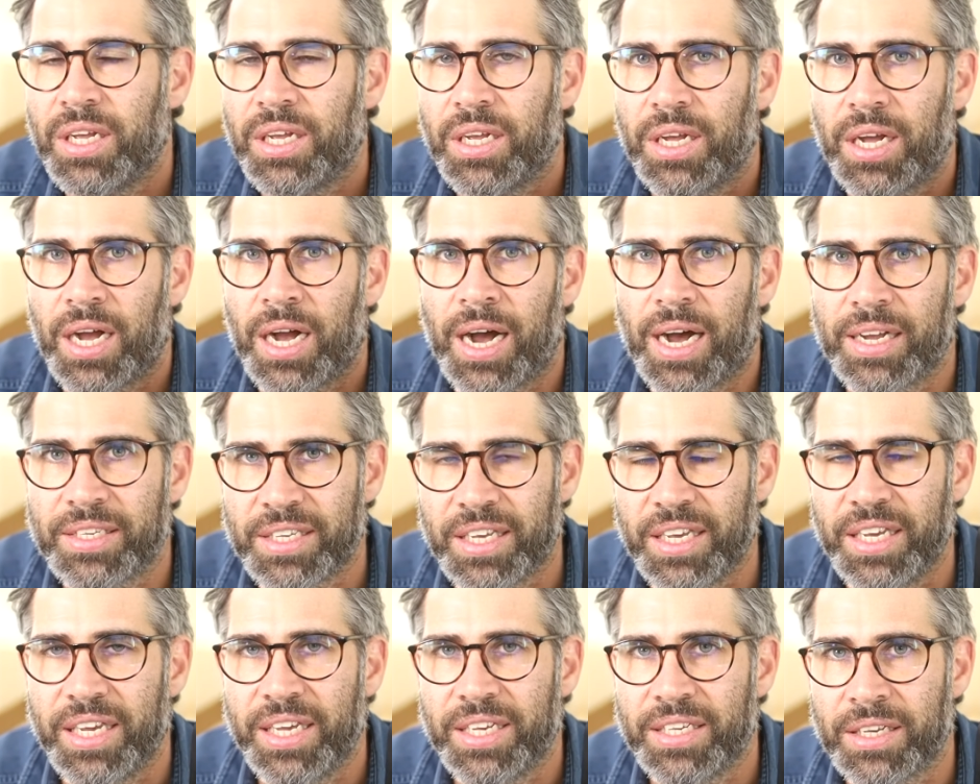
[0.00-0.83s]

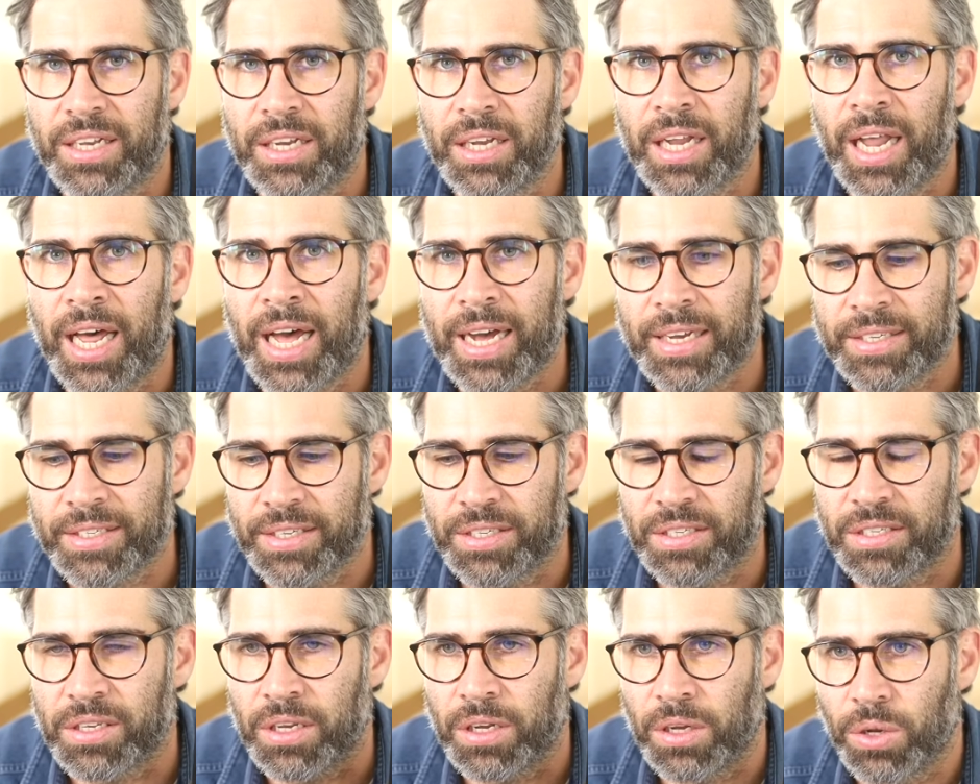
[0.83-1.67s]
asking his glasses
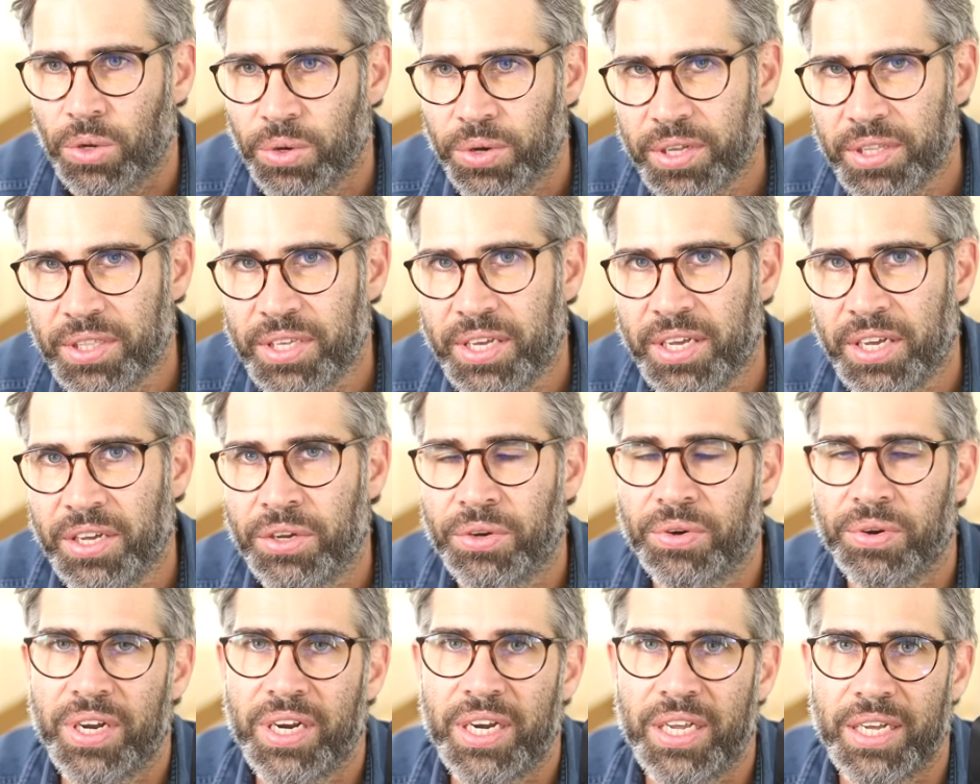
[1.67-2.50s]
to look at the
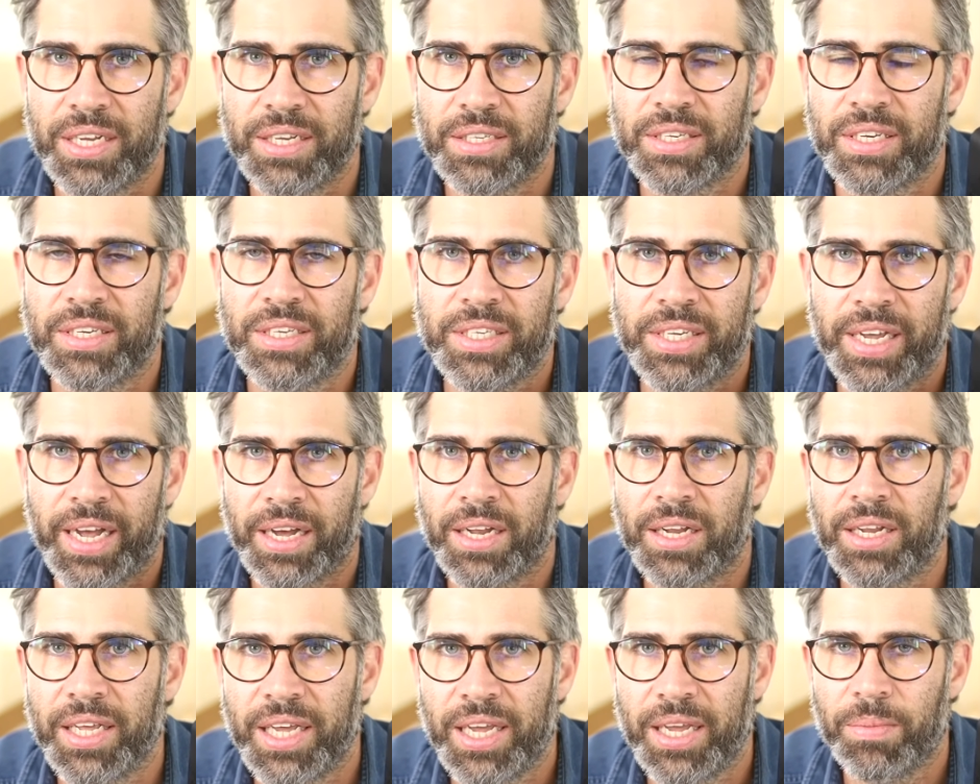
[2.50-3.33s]
ingredients and
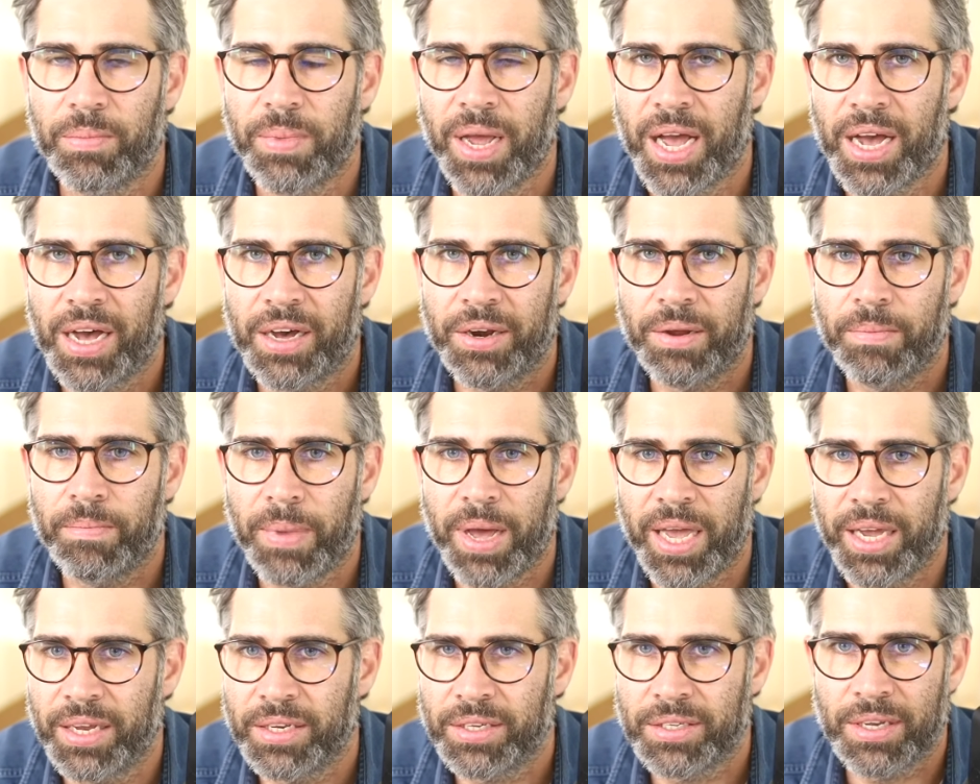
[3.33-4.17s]
tell him how to
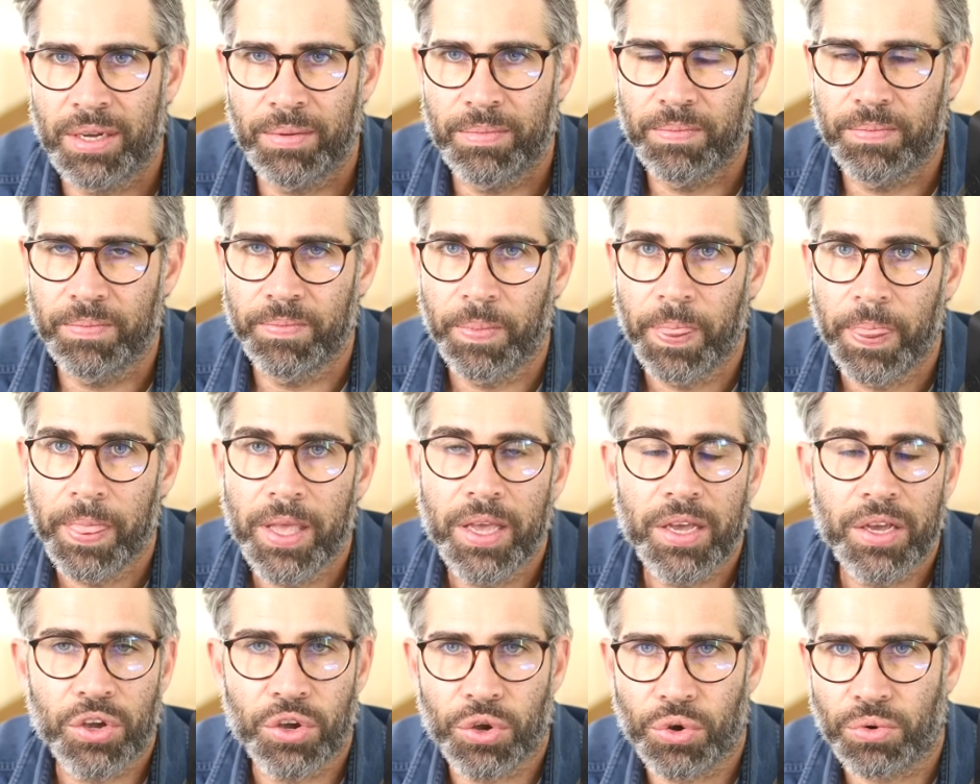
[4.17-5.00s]
make some
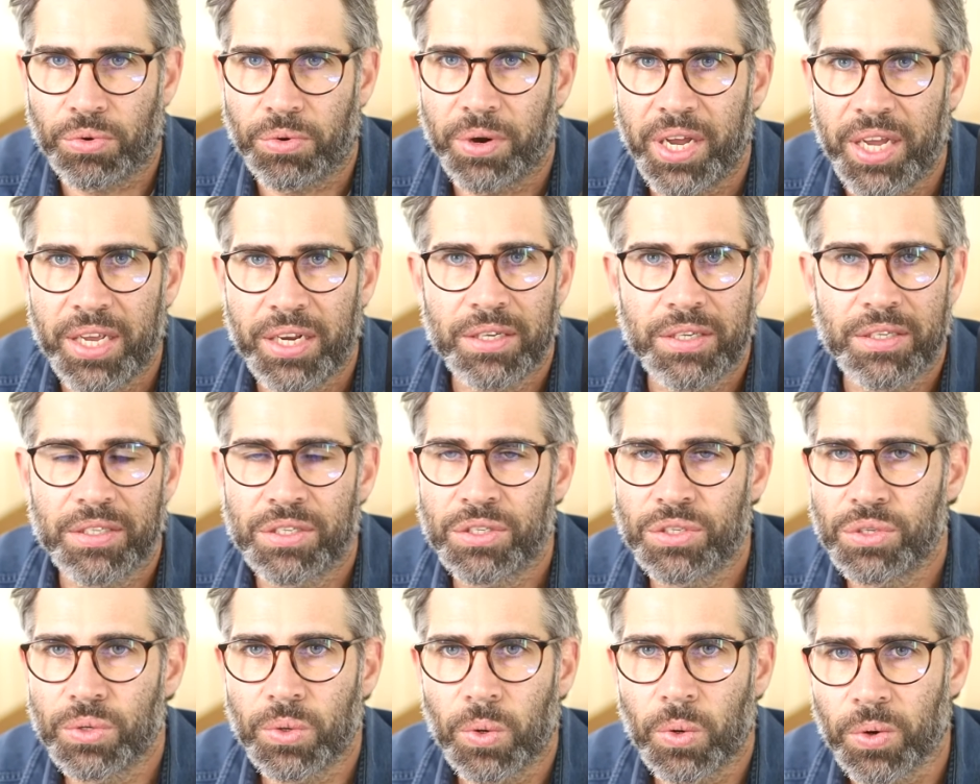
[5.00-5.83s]
Korean
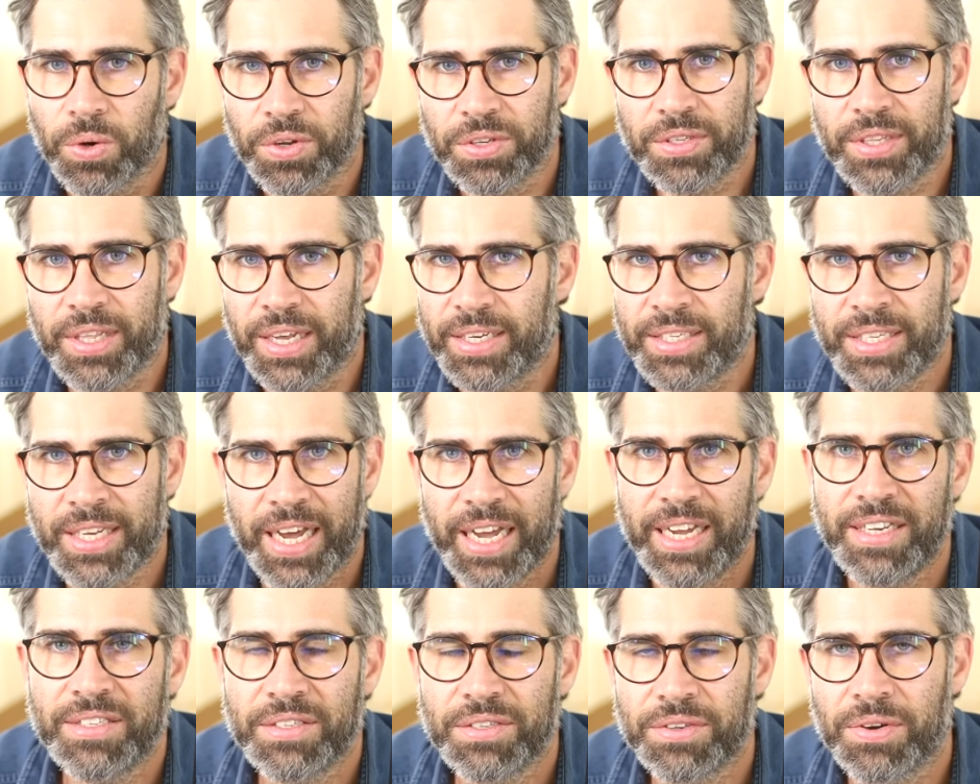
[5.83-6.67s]
sauce that
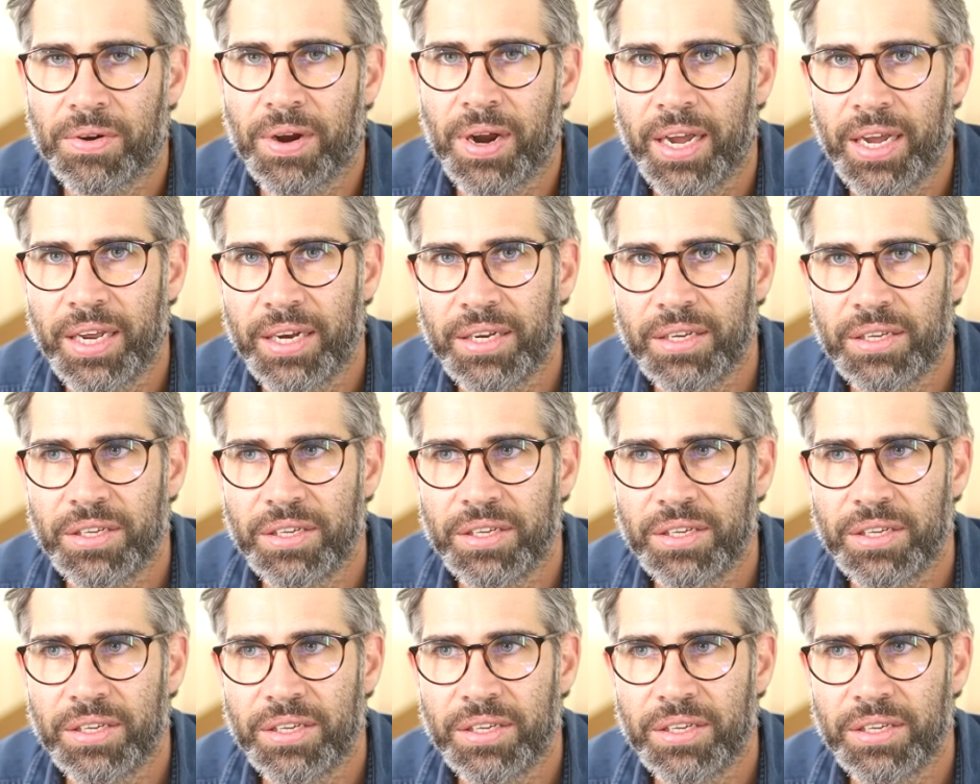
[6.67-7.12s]
tastes great.